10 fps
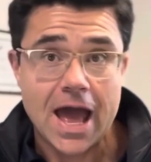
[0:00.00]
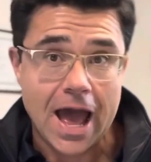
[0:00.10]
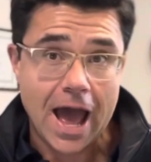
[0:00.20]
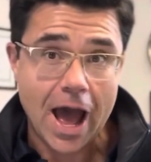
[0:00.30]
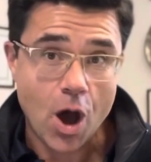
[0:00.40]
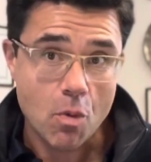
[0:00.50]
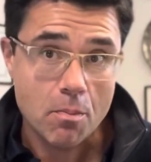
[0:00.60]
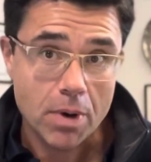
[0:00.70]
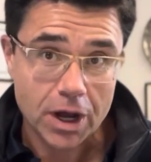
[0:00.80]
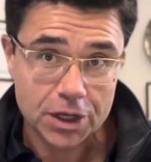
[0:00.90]
how
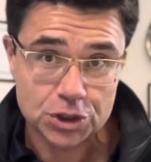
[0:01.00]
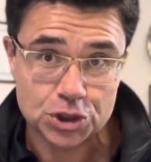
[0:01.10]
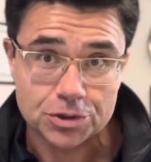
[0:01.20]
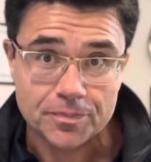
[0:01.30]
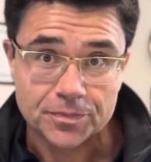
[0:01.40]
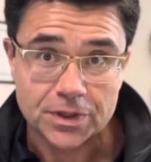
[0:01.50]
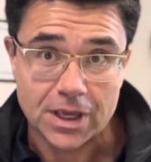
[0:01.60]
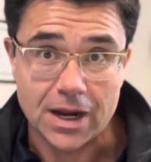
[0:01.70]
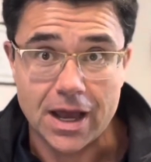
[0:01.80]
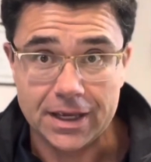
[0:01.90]
much
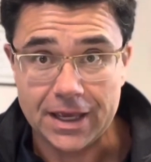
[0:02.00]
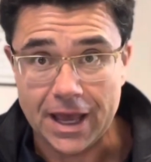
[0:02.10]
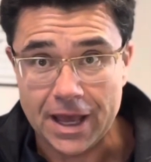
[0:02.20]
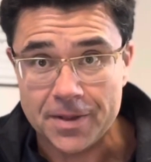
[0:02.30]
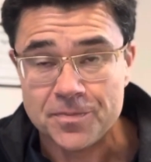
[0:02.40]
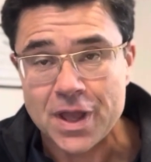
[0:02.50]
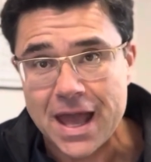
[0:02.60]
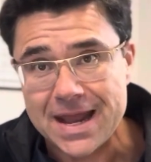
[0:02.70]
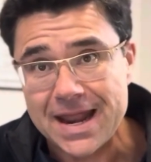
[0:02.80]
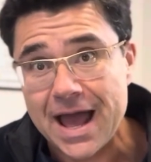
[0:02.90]
can I get
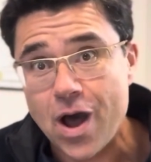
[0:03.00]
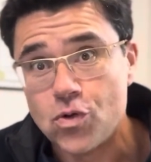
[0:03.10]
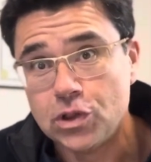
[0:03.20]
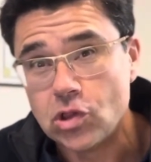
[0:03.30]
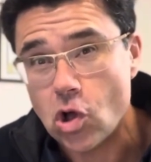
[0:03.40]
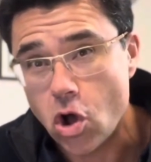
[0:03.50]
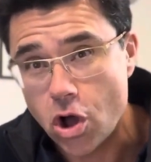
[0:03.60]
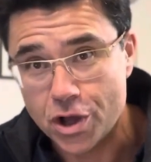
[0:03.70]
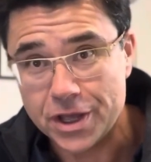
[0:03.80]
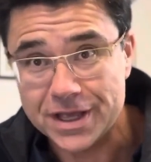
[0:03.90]
and how
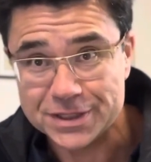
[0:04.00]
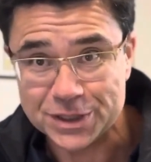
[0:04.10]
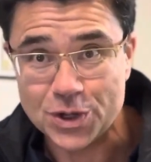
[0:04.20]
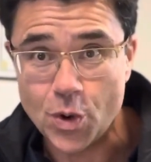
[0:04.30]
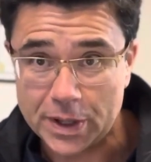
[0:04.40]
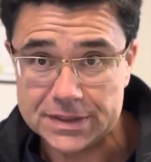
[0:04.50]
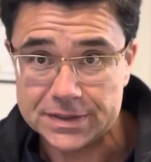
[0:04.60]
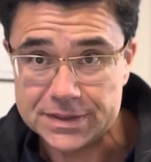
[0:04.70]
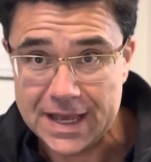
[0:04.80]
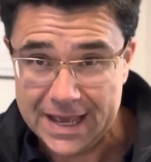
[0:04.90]
long is it going to
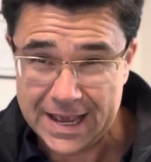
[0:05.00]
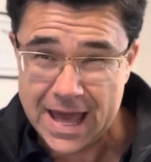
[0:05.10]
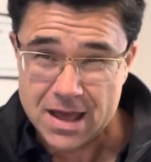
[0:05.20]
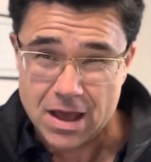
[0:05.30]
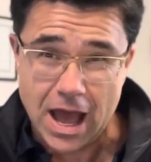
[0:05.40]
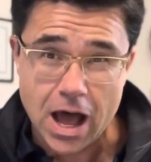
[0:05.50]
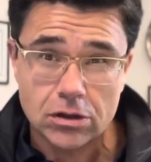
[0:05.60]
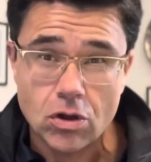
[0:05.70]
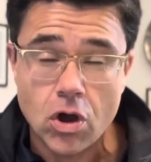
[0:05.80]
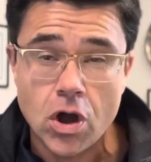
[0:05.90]
take? How
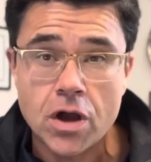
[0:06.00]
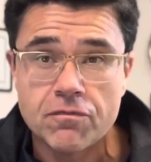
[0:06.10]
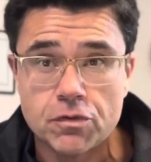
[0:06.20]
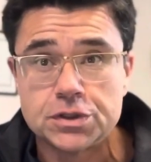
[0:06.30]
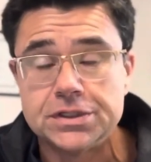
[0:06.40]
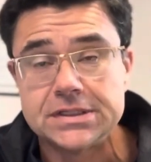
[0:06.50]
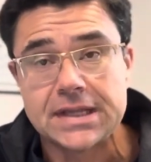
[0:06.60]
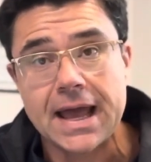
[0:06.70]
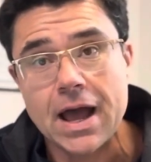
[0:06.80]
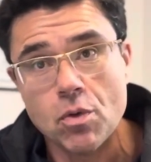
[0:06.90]
long versus
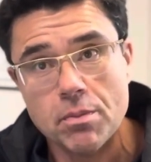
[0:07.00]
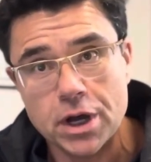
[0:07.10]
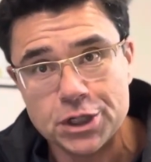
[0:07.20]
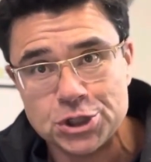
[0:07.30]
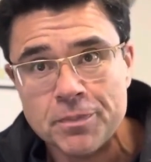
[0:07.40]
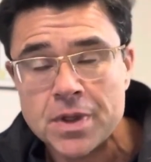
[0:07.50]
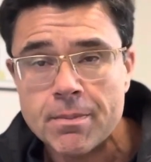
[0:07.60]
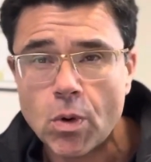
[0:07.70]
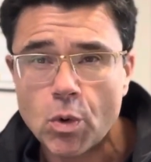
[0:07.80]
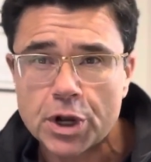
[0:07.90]
how much?
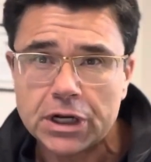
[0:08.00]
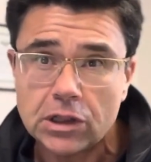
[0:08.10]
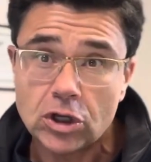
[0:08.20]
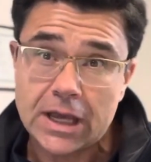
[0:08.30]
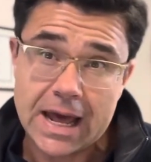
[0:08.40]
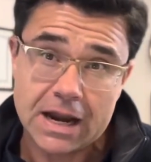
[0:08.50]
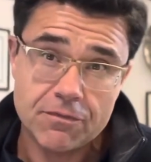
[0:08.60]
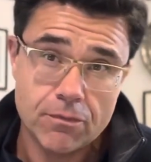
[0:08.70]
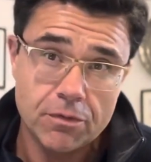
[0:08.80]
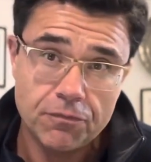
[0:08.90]
But we're gonna look at it
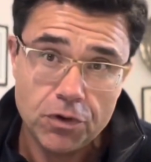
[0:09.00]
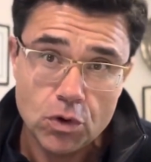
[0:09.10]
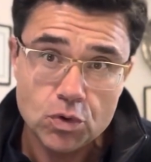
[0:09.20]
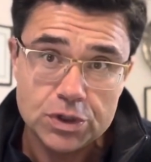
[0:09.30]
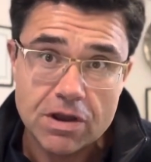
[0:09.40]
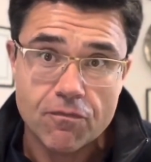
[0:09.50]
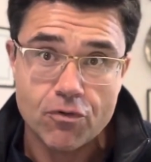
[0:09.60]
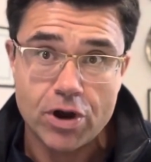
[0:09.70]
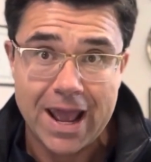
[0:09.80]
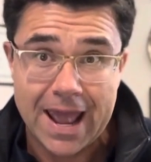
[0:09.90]
from a few
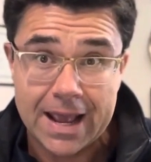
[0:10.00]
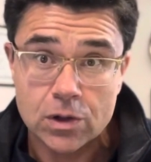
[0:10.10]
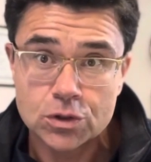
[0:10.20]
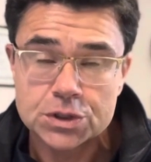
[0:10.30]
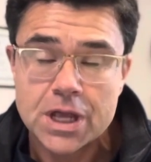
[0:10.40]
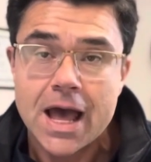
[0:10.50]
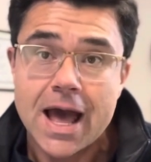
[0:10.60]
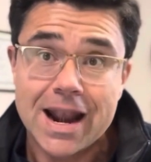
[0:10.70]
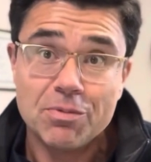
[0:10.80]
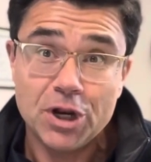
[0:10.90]
different angles,
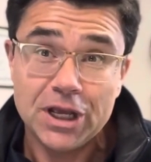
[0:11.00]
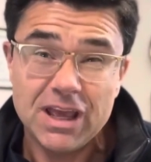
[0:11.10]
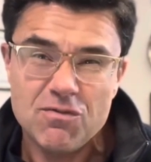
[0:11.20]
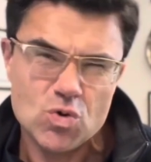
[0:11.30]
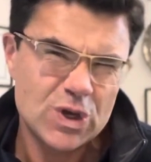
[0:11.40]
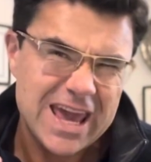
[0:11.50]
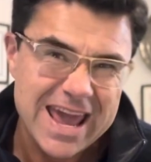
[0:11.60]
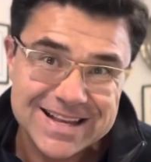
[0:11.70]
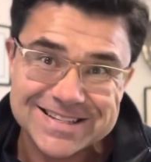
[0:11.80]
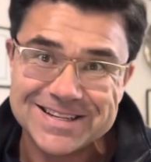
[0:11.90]
and I'm gonna give you
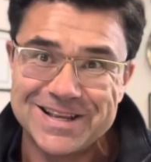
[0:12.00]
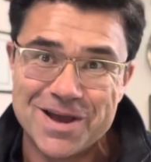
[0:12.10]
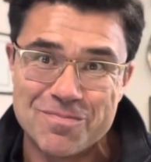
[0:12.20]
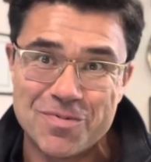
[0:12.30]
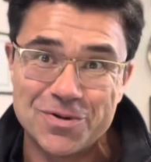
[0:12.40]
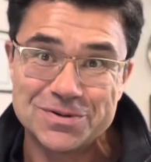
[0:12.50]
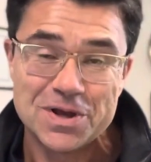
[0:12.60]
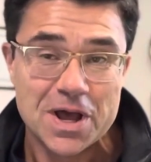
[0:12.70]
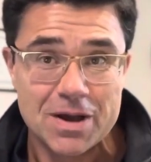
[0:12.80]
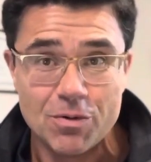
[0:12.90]
case examples,
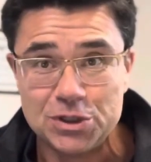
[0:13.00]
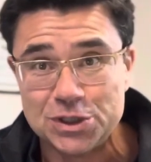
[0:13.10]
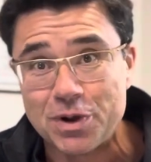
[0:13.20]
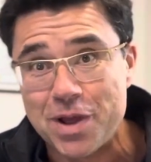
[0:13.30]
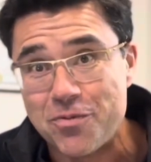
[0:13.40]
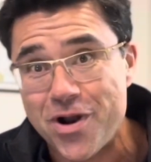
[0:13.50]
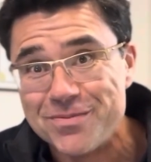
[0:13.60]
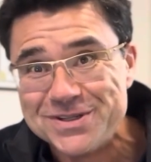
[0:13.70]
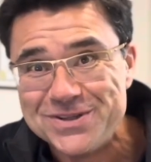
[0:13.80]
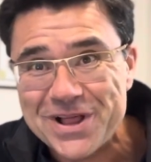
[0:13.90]
which is what I
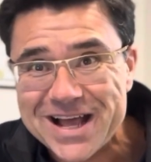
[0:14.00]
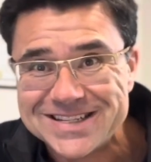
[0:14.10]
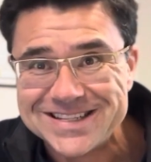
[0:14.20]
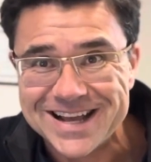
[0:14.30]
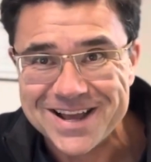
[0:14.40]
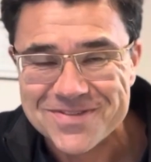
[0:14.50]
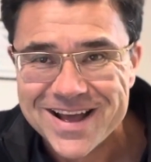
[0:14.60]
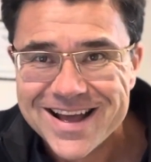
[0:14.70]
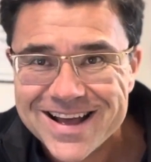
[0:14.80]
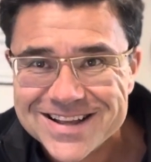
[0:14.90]
promised you last time.
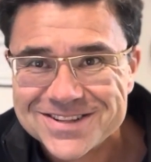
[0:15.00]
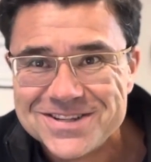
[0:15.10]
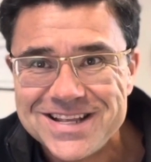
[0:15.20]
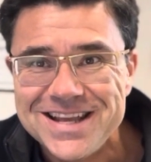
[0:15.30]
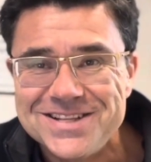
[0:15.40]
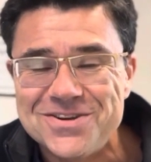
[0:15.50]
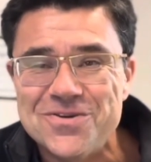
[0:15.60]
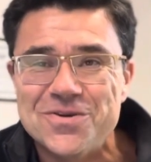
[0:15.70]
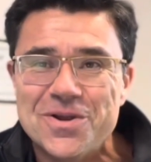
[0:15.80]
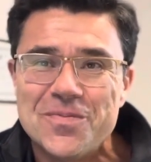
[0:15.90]
So stay
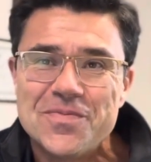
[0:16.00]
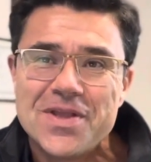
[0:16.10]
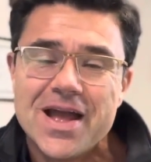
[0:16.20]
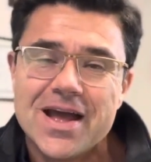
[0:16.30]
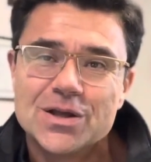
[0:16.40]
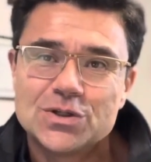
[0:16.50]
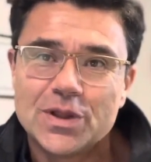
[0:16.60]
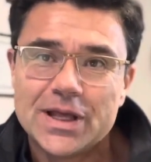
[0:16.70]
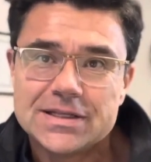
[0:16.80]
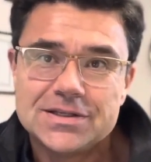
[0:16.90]
tuned. So
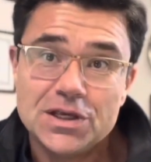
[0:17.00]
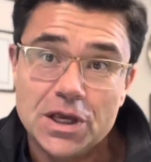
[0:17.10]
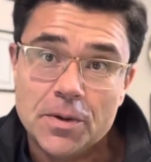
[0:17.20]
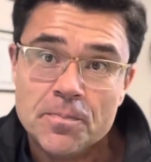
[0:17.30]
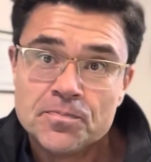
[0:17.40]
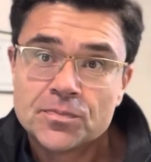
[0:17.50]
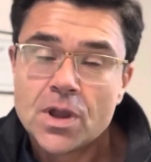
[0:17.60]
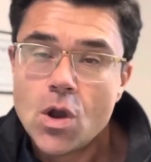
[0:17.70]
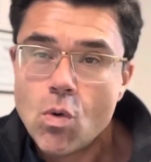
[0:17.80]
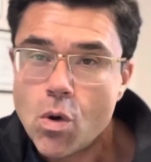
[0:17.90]
let's see
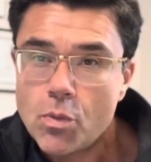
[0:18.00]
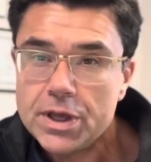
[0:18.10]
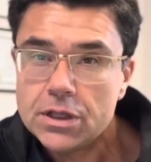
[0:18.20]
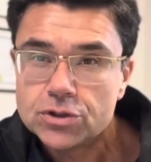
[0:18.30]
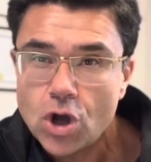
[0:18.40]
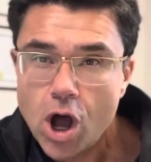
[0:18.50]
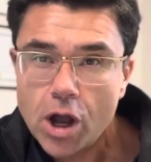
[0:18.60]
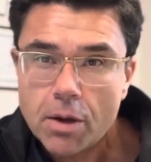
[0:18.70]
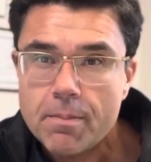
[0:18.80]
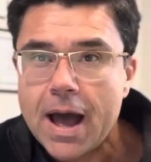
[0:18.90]
when we
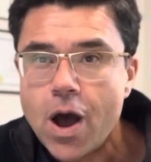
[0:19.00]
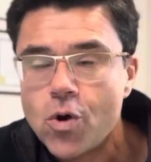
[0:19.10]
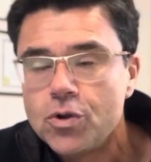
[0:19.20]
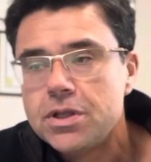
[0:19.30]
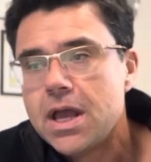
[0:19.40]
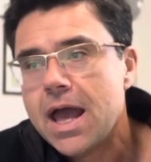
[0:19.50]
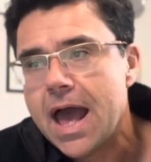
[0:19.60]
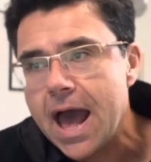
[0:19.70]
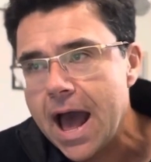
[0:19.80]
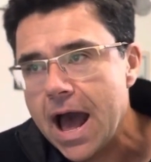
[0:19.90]
talk about
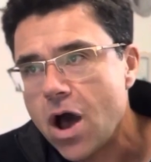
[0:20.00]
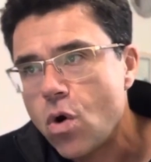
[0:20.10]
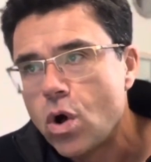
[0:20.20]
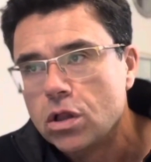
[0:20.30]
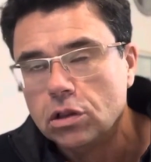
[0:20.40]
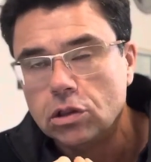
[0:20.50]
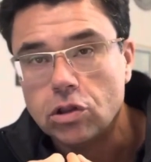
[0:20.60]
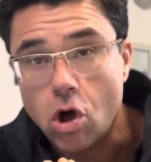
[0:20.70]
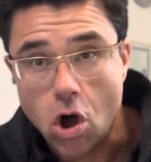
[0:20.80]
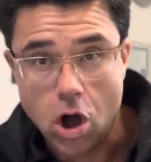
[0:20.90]
how
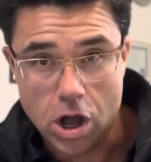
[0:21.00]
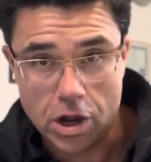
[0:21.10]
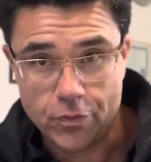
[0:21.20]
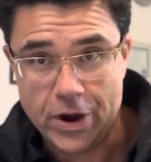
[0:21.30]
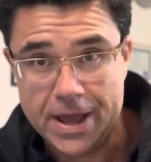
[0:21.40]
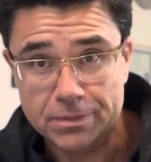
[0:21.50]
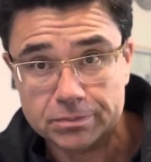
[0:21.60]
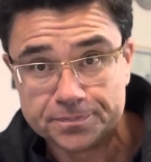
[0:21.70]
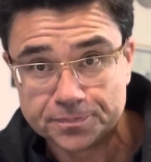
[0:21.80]
long, right?